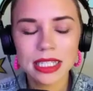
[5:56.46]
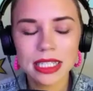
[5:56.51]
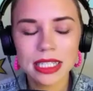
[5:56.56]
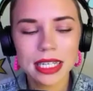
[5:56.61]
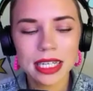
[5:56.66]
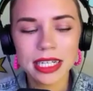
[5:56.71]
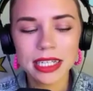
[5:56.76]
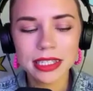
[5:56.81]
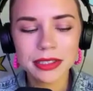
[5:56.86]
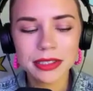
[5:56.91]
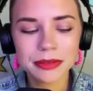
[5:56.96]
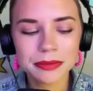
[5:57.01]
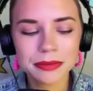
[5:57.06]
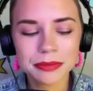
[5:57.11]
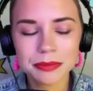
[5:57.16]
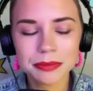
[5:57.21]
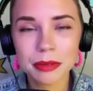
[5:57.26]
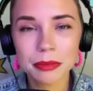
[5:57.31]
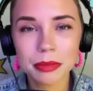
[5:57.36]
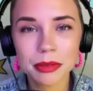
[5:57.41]
I don't know.
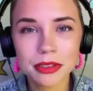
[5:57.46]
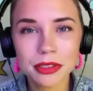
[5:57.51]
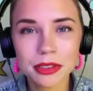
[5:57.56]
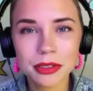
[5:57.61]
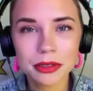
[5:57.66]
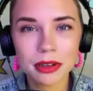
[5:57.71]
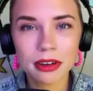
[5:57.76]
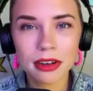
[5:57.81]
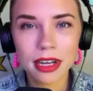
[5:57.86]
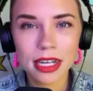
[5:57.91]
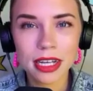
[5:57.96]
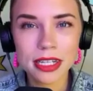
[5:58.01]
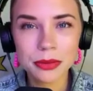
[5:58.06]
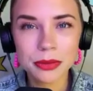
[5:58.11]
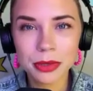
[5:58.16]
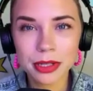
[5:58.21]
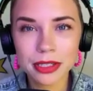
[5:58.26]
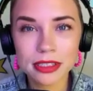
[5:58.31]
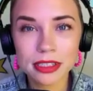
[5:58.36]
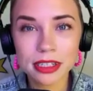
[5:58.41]
People do all kinds of
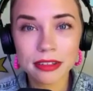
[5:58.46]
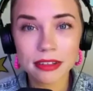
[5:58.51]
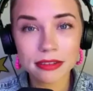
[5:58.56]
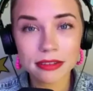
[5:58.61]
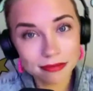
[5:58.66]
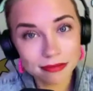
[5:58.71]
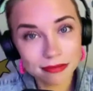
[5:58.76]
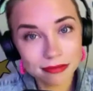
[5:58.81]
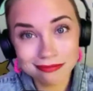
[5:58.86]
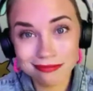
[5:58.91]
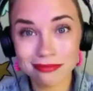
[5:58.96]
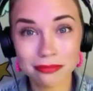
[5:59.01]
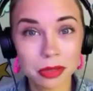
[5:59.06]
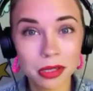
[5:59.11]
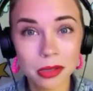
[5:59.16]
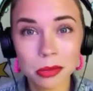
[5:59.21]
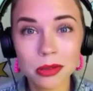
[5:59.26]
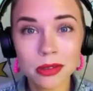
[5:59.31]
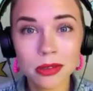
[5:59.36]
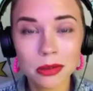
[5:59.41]
weird stuff.
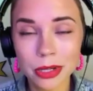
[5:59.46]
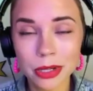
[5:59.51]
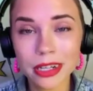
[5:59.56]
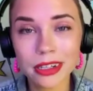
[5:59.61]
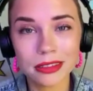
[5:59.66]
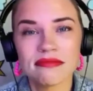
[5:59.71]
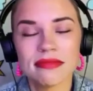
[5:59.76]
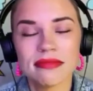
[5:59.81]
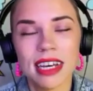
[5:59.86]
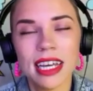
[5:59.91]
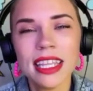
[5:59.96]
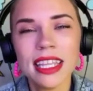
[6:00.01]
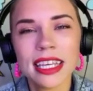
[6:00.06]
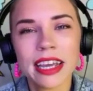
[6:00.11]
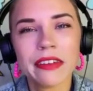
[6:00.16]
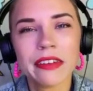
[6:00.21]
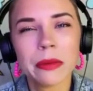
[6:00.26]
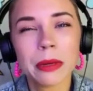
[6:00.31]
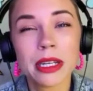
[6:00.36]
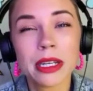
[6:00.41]
People are weird. I think
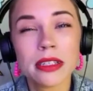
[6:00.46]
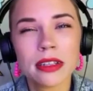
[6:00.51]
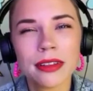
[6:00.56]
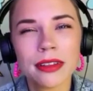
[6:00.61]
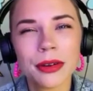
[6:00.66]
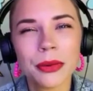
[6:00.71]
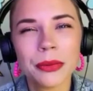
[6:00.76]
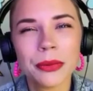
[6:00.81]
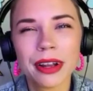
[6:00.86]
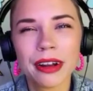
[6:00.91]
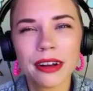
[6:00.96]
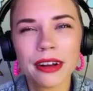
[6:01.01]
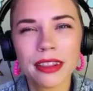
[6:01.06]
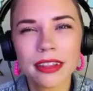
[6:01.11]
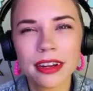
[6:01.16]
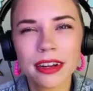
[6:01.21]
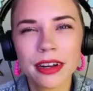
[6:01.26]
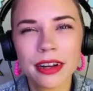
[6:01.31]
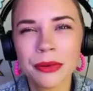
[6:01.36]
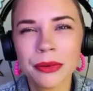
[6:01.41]
everybody's a little weird in
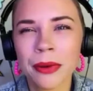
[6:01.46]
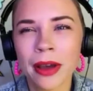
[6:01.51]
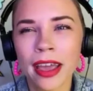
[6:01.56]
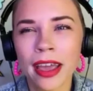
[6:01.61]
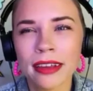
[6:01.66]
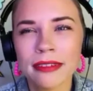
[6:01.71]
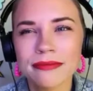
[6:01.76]
their own way.